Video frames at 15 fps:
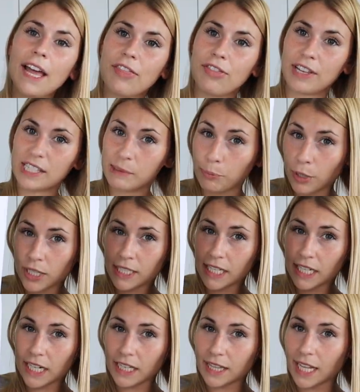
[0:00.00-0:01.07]
had this print
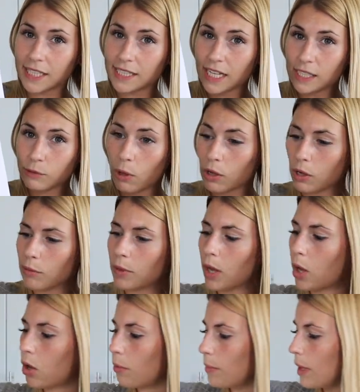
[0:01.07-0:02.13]
in it that says welcome
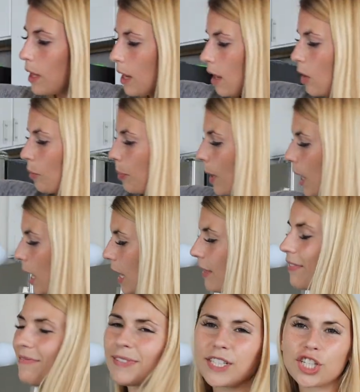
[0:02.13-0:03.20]
home,
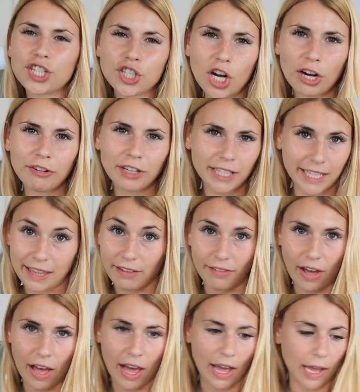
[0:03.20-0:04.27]
but it's just not really the
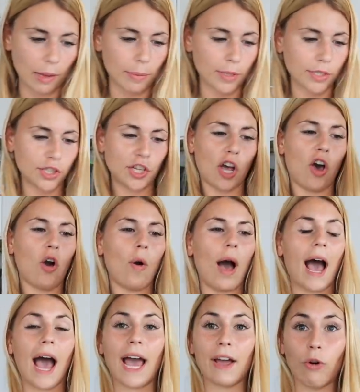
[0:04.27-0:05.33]
vibe. So
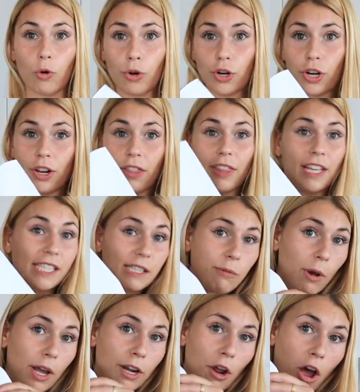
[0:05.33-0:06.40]
I ordered this
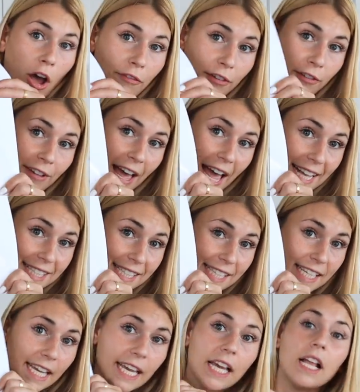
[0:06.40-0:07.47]
one off of
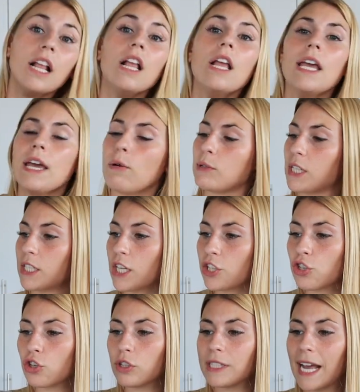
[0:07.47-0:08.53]
Etsy. It was a
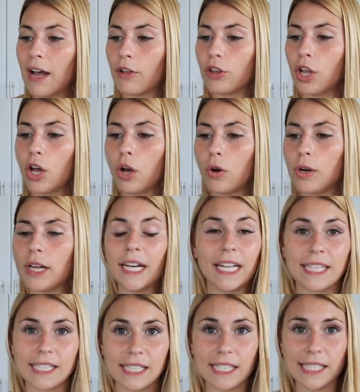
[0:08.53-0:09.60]
digital download, an
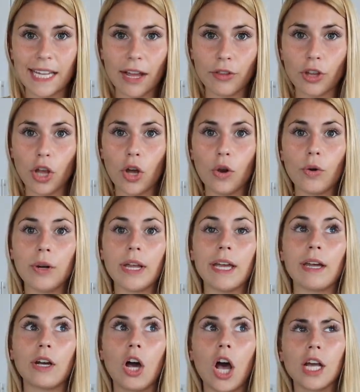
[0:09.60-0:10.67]
instant download.
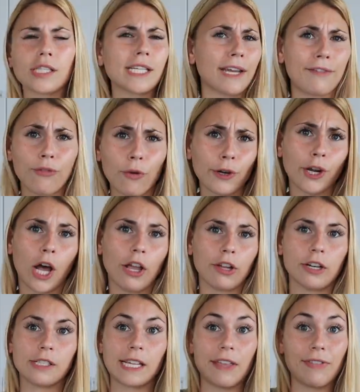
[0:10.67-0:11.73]
It cost like
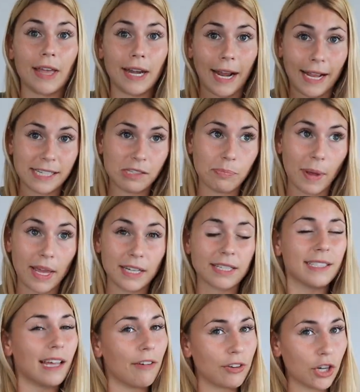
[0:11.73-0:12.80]
$4 and then I spent
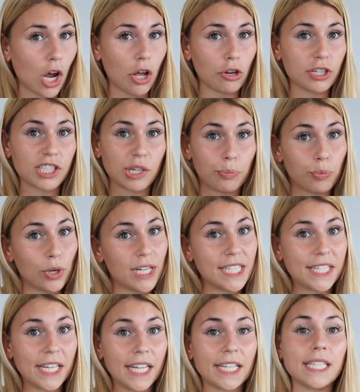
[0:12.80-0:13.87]
$7 to
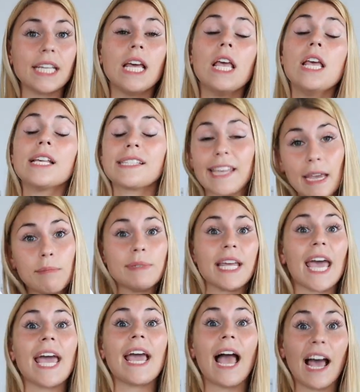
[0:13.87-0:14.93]
print it same
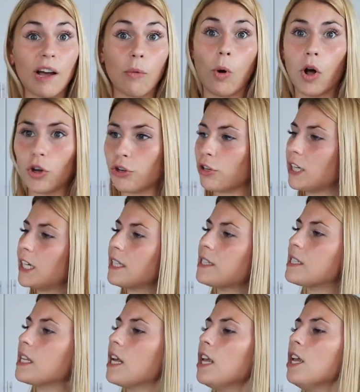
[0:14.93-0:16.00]
day at
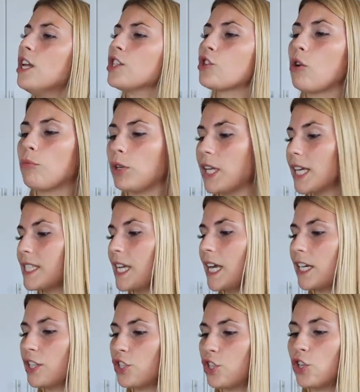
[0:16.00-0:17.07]
Walgreens. So I'm really
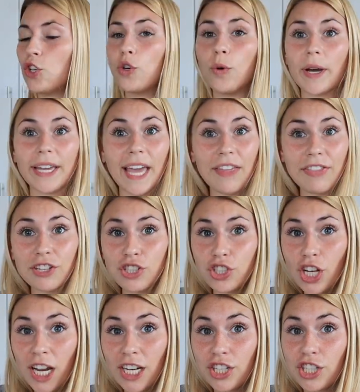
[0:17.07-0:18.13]
excited to get this
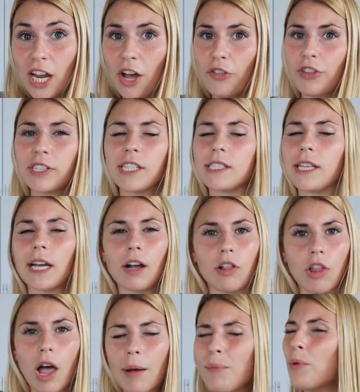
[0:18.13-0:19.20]
changed out. This is like a
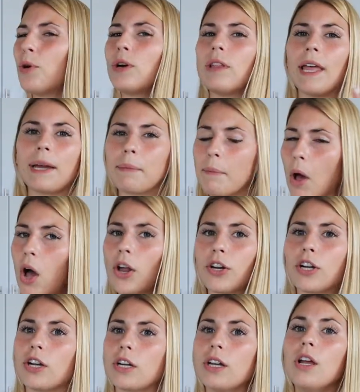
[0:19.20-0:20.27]
lot more like
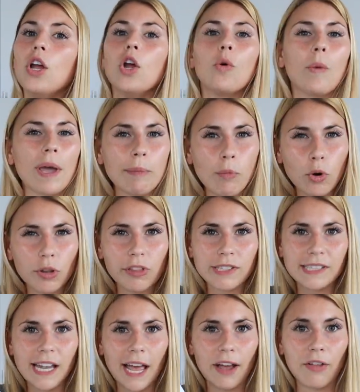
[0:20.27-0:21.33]
modern, way more the
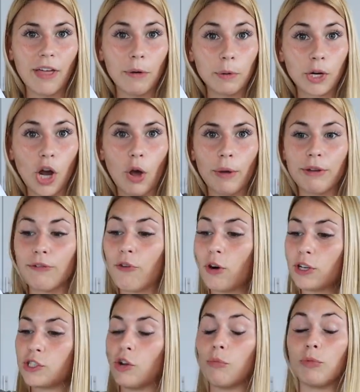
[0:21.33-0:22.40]
style that we're going
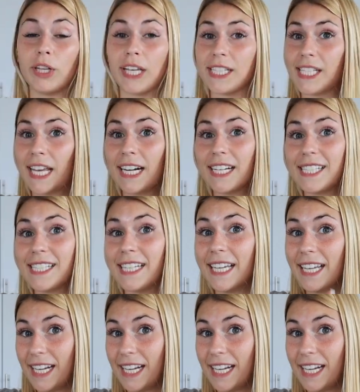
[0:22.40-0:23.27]
for. So I'm really excited to see